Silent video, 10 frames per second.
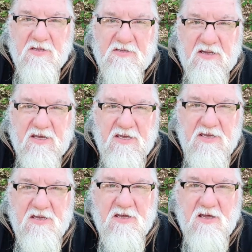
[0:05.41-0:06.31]

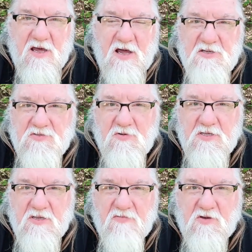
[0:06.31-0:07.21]
Today, I just want to
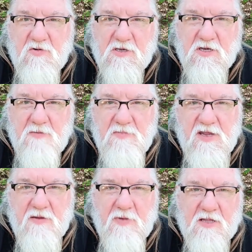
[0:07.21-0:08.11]
give a quick
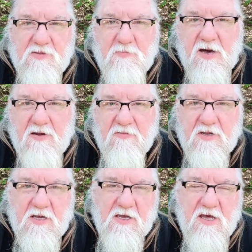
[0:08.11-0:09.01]
update about the bottle that
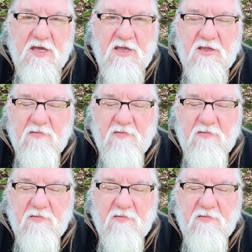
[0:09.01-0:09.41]
I got.